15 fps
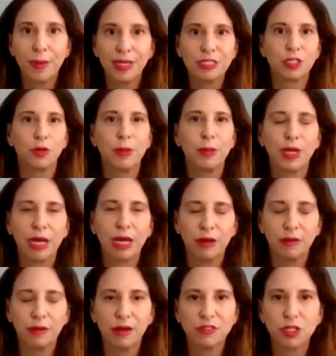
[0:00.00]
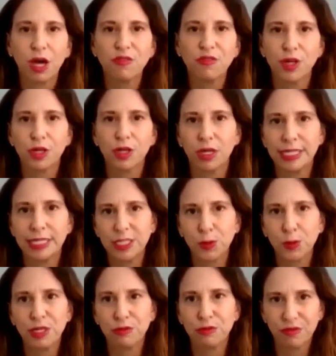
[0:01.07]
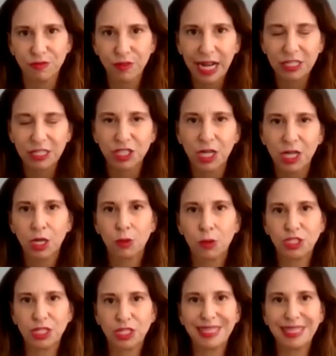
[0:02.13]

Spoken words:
And so we put out a software called HP Refresh, which